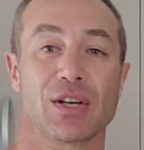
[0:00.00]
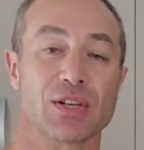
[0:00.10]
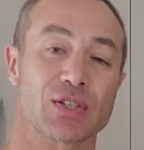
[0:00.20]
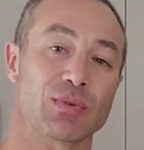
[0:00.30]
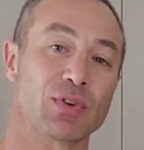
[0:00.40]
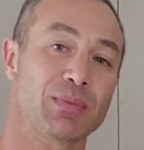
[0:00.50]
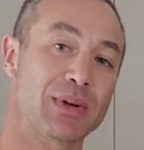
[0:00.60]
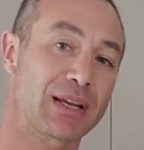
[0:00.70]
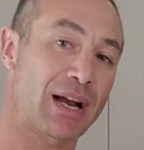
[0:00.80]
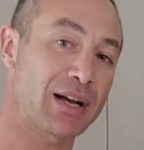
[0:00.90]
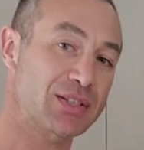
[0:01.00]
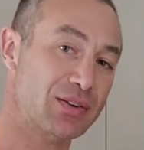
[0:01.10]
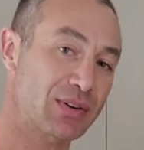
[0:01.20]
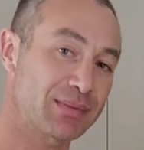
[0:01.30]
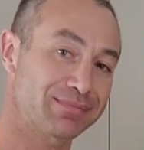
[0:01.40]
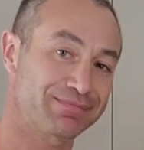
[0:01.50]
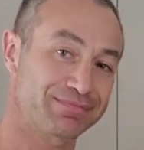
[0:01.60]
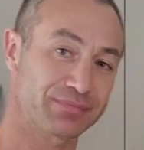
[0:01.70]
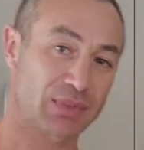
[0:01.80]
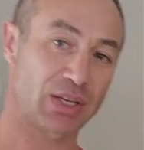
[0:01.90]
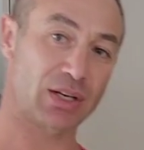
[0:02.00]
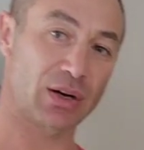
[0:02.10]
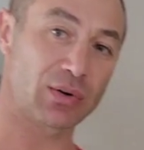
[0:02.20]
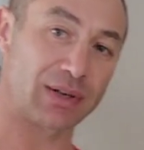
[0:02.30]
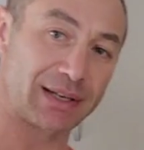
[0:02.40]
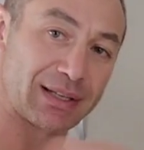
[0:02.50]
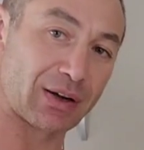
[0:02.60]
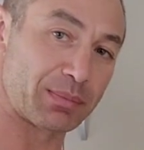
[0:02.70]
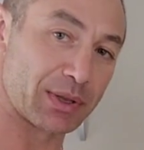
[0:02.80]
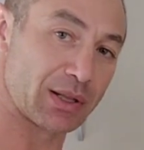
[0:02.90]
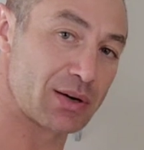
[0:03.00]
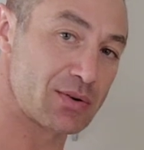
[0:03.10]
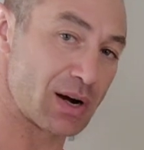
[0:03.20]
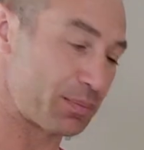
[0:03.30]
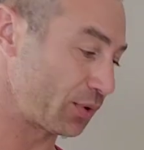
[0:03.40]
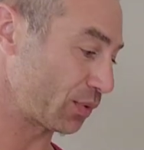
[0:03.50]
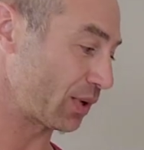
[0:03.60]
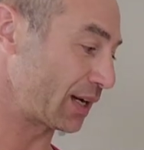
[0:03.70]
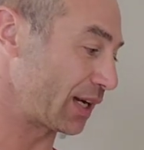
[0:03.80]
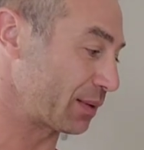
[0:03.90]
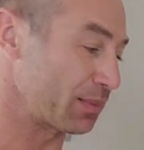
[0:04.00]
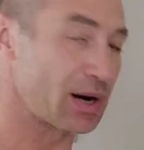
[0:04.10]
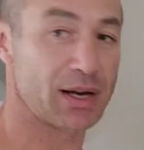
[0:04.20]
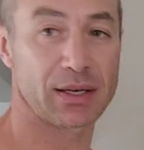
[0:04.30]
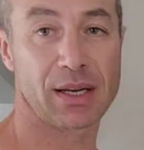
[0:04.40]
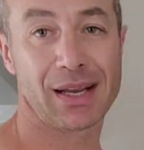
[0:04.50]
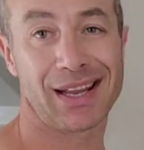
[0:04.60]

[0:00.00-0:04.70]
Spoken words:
So when you make ice cream, you go, link down below, I'll put where I get mine.